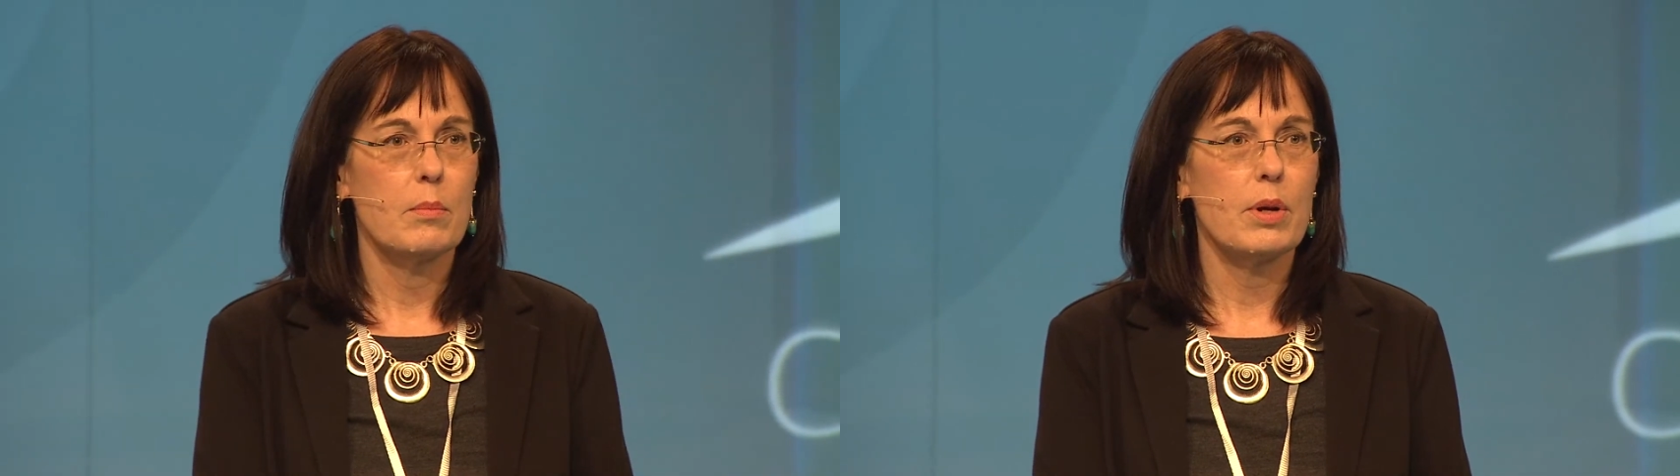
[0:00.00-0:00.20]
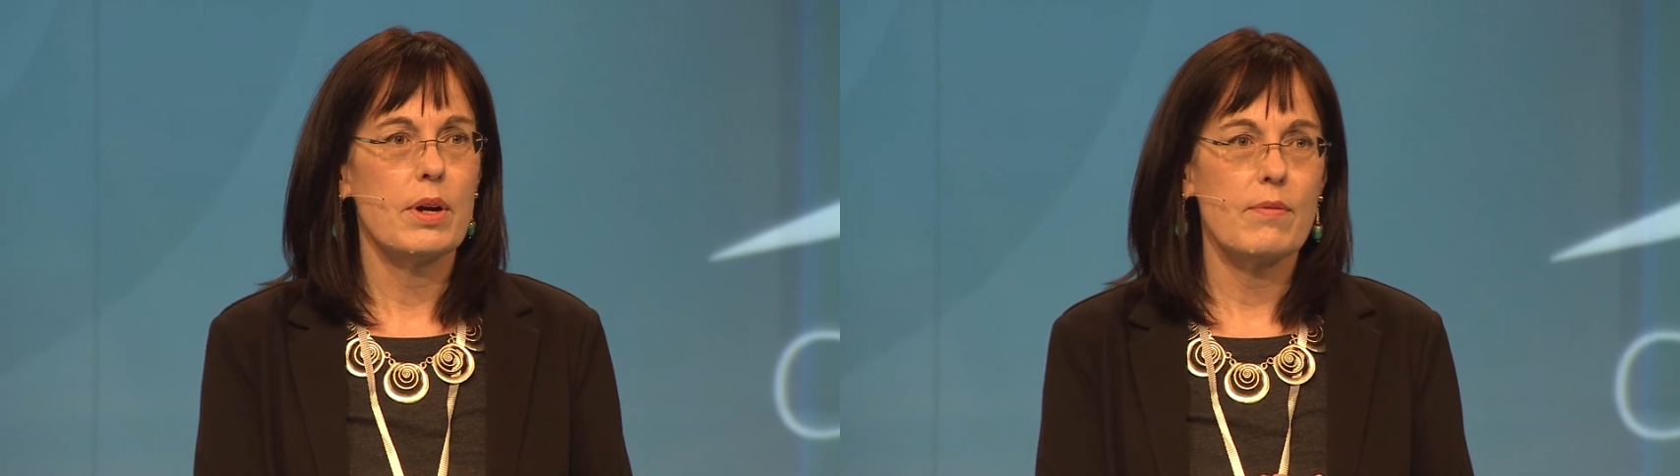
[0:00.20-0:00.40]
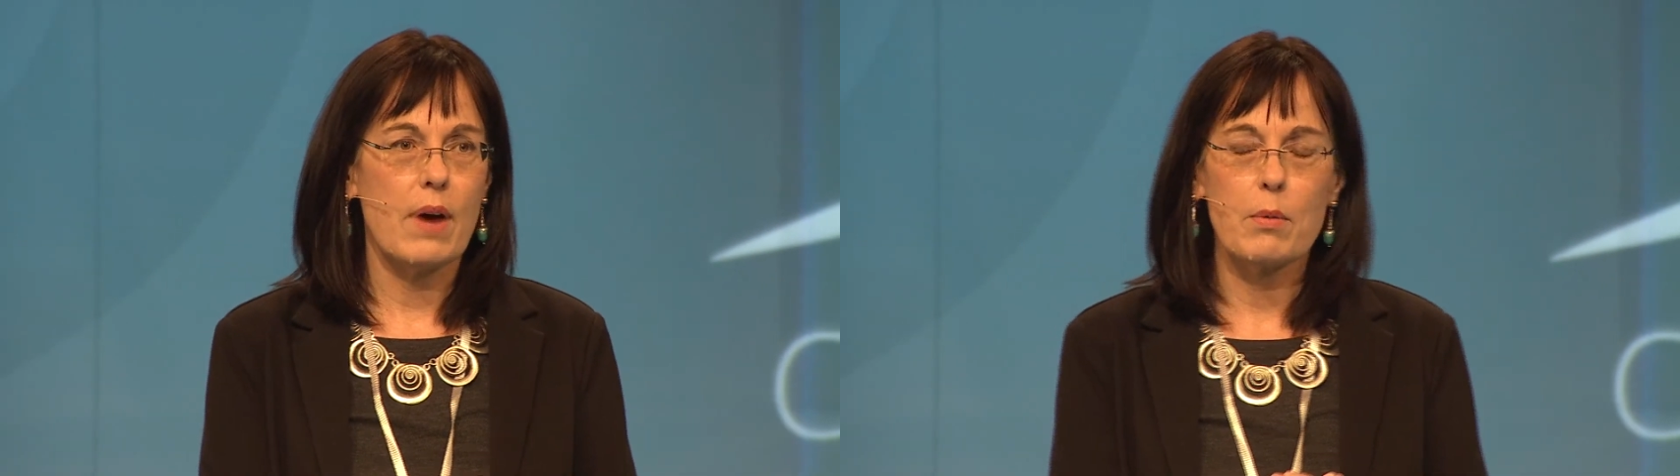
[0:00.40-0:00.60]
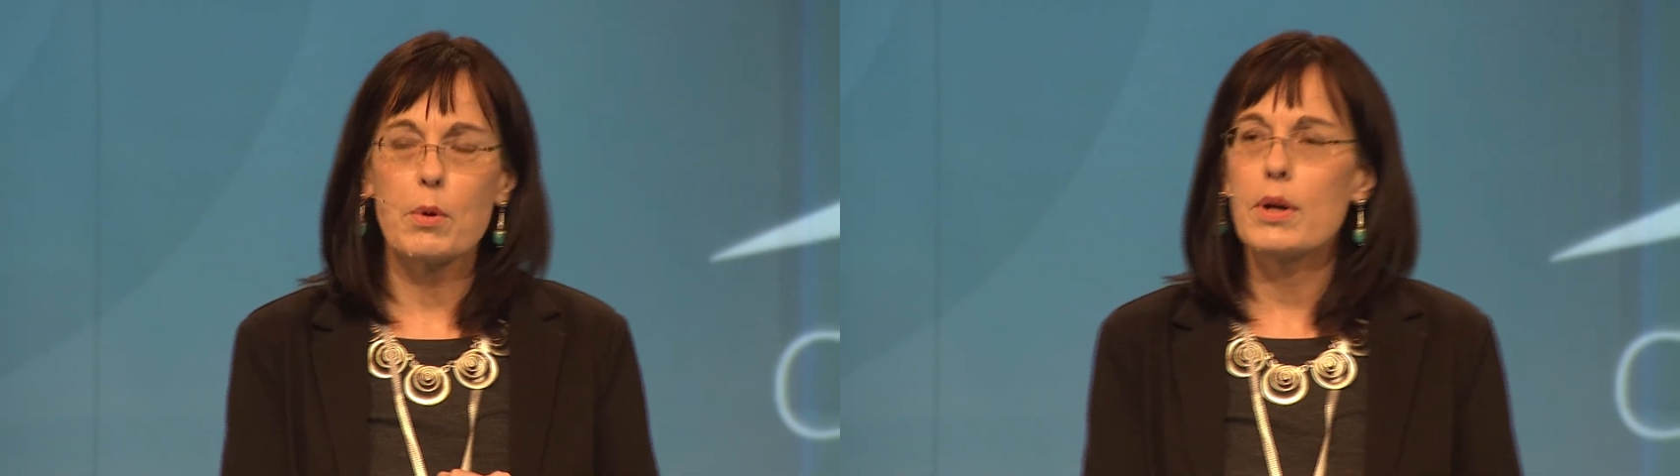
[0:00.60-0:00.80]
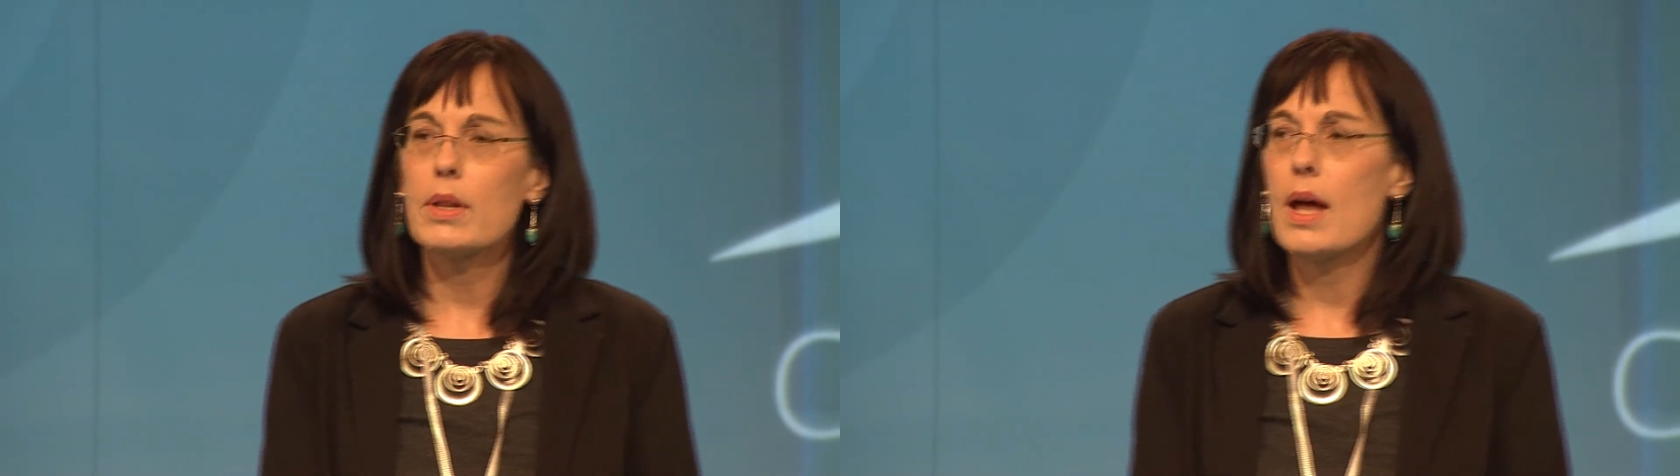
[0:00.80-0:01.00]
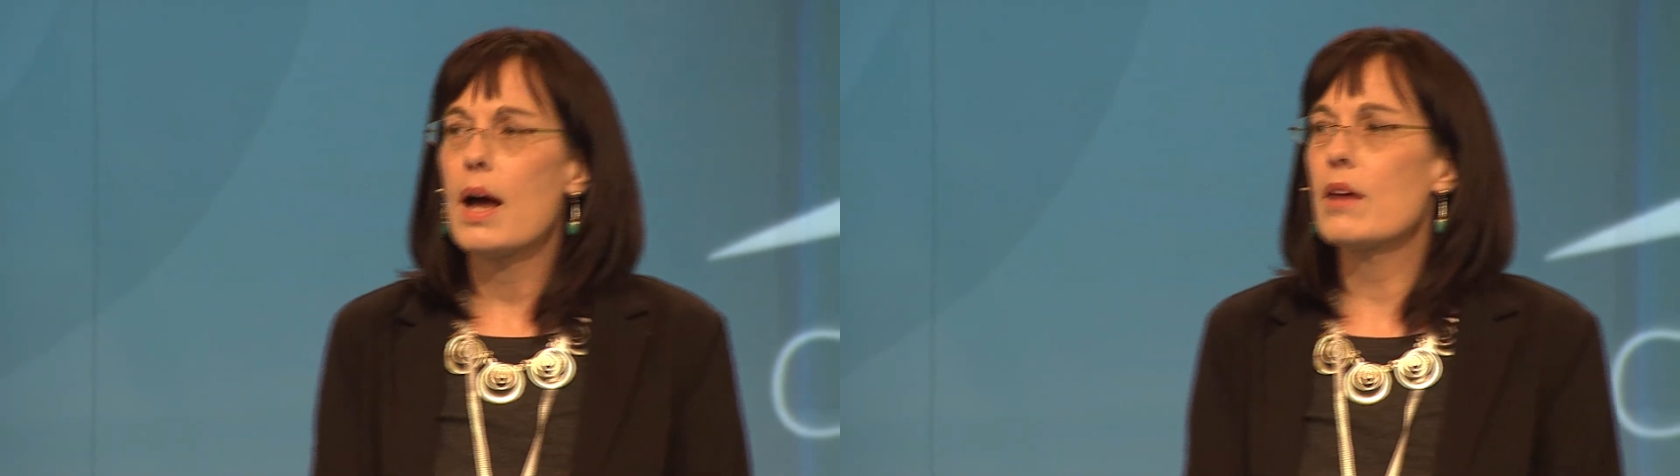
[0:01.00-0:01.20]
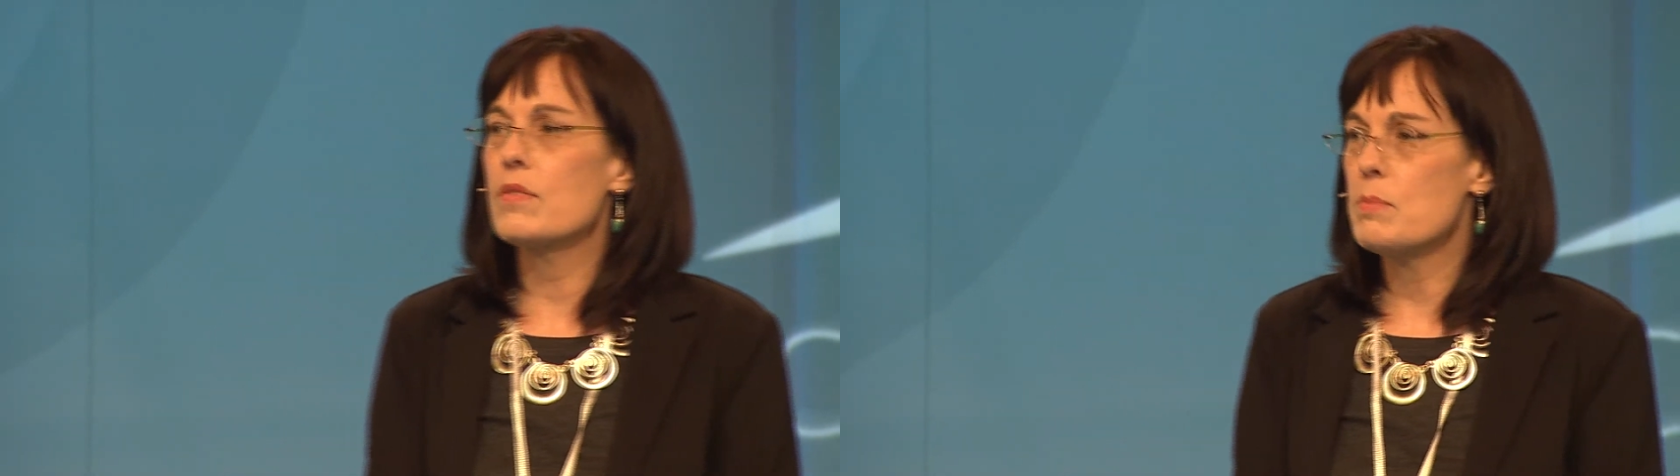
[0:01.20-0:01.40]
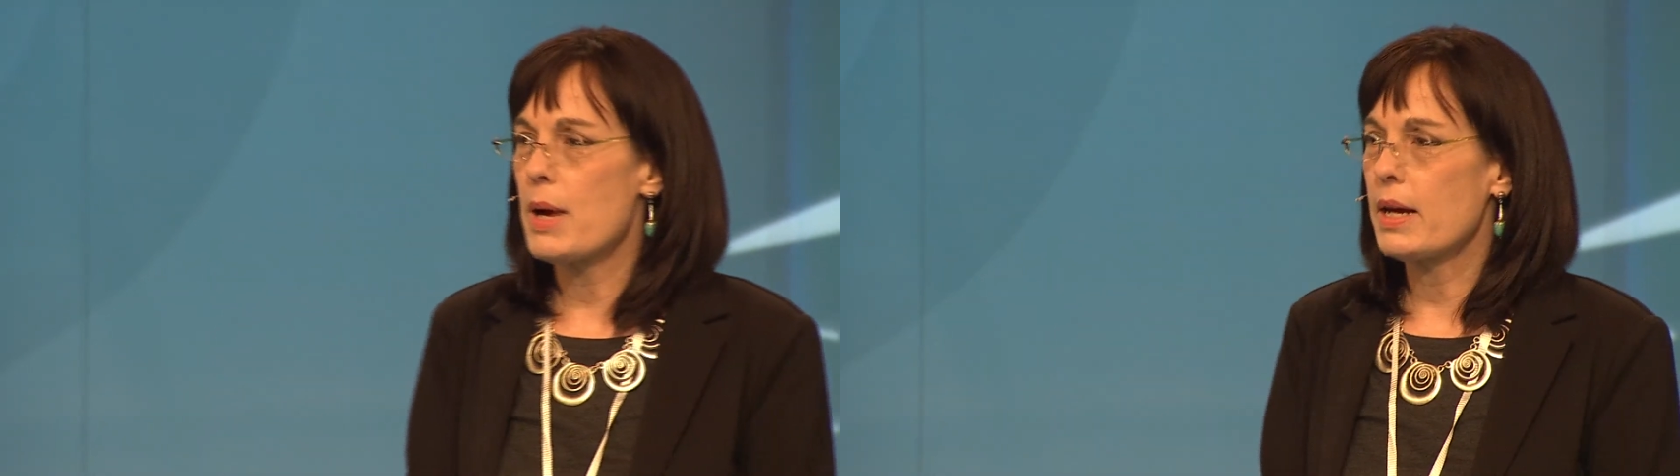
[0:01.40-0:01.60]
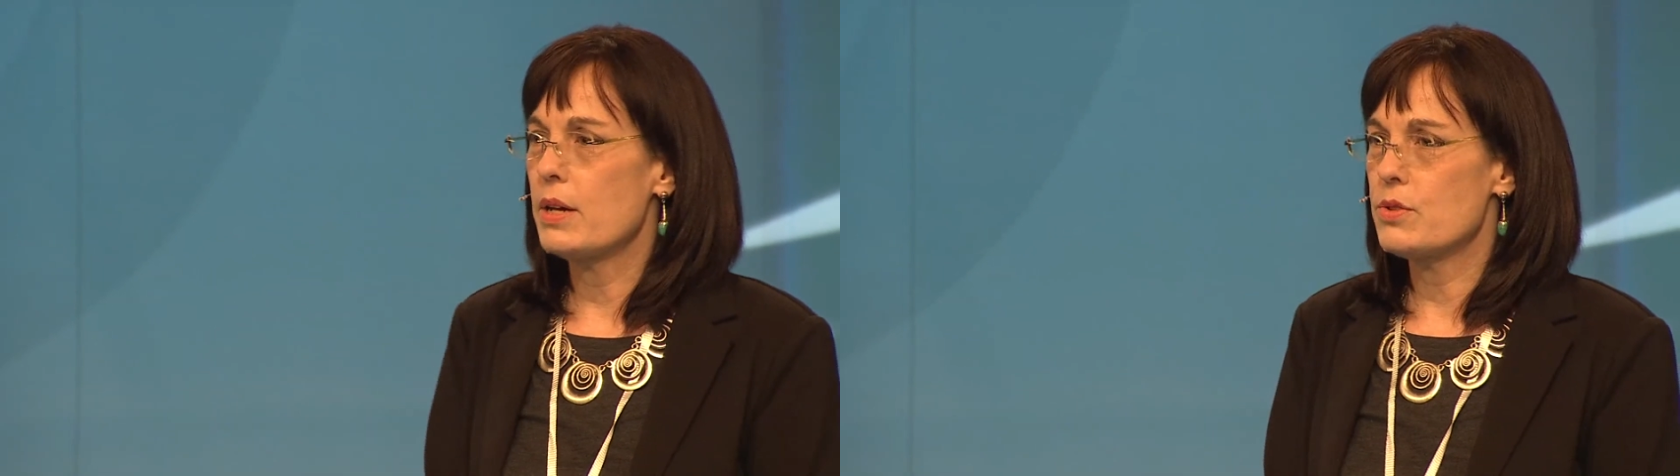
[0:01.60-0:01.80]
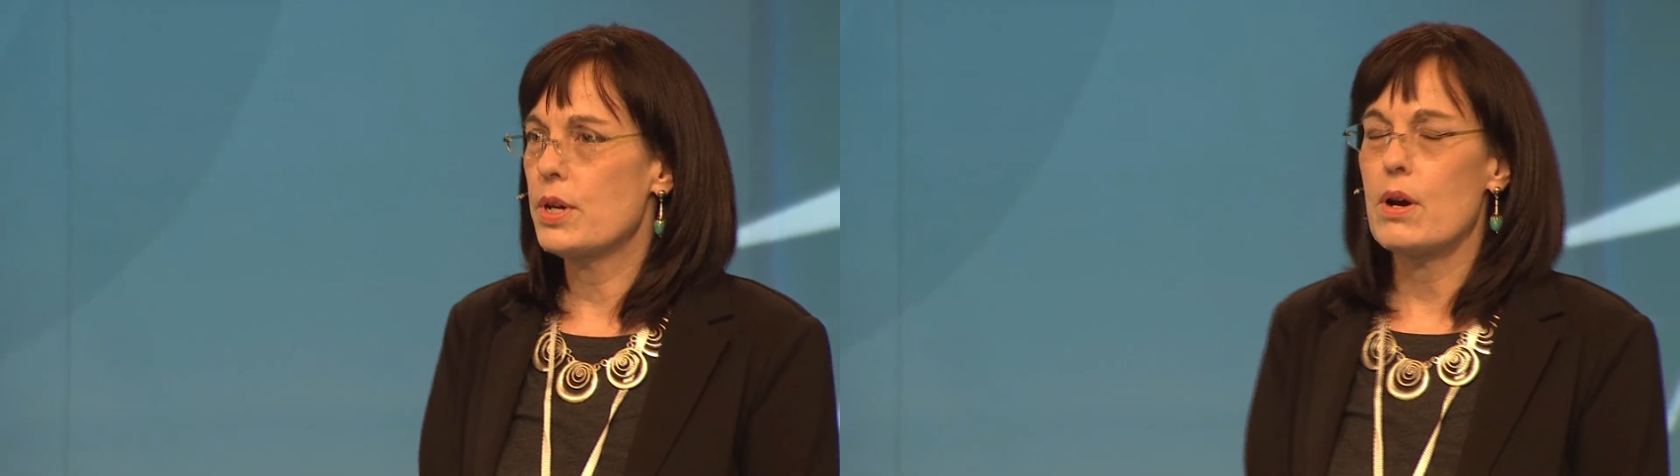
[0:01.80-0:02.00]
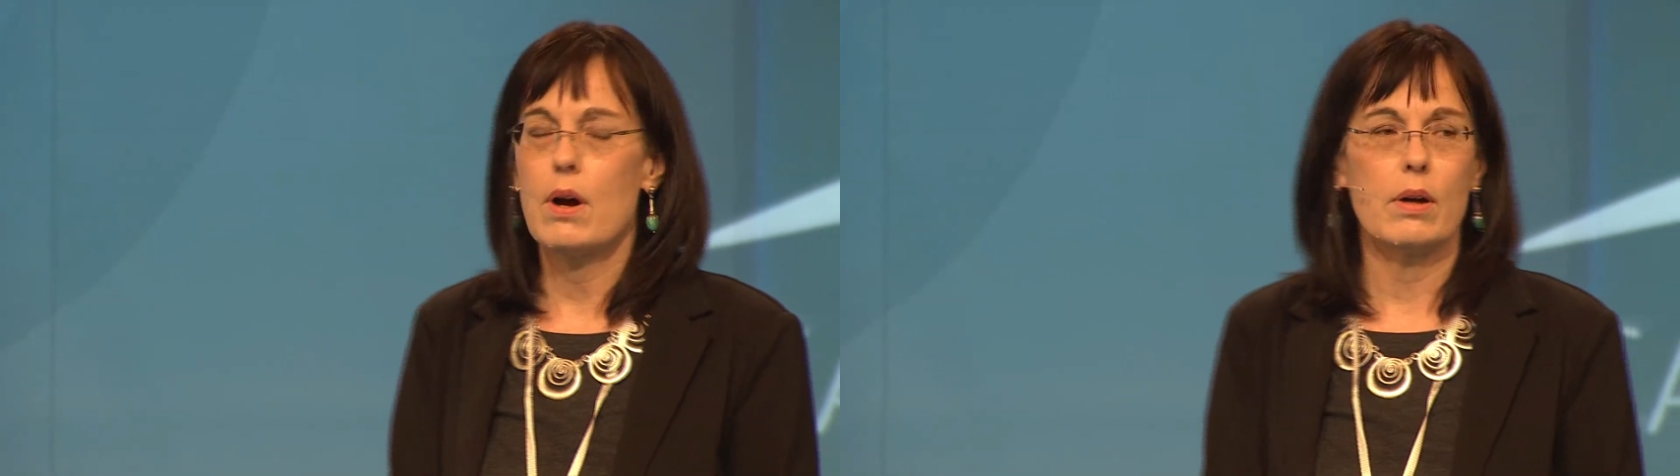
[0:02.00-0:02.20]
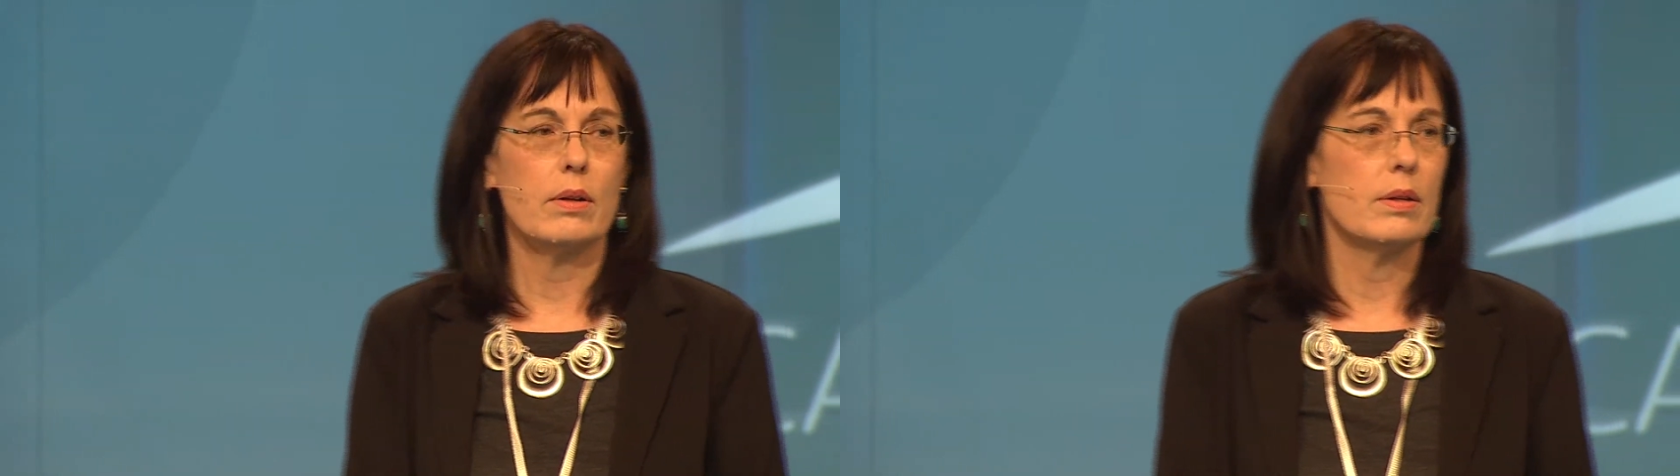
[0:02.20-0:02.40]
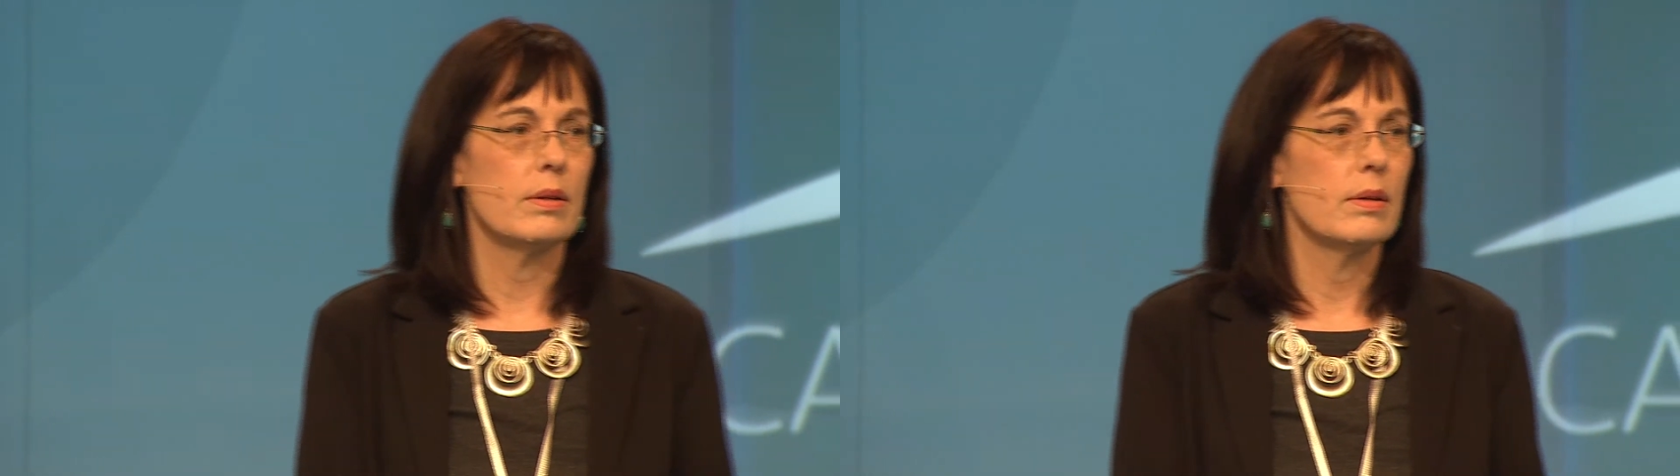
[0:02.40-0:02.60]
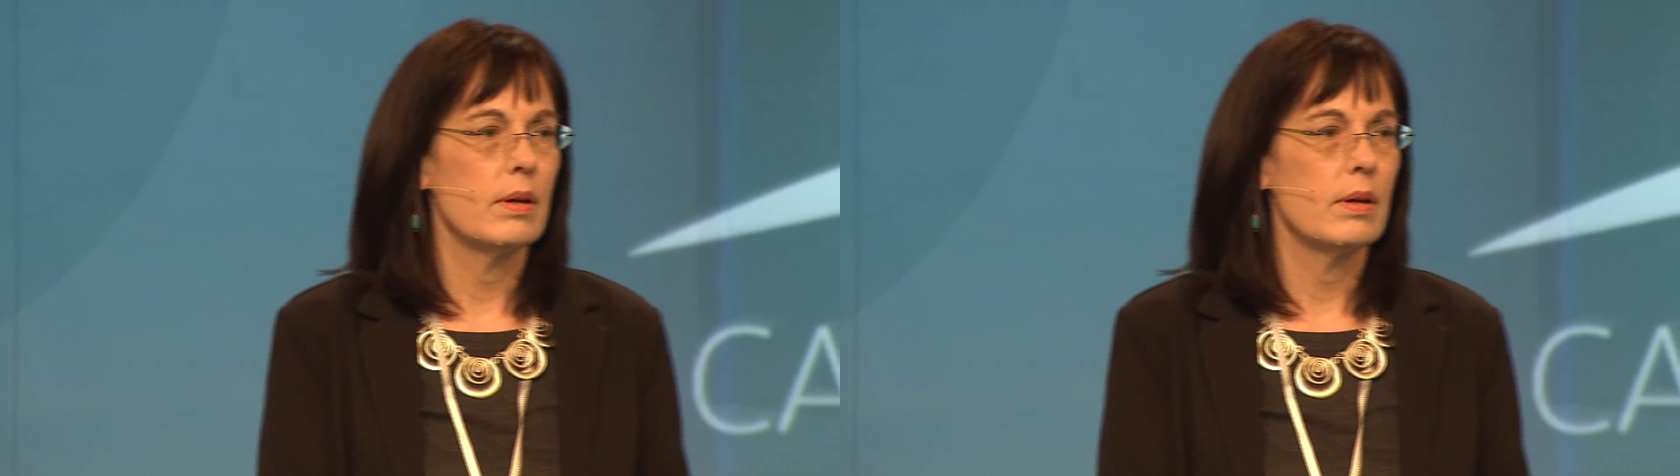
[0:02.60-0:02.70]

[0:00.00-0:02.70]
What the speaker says: but if I were alive and my country called,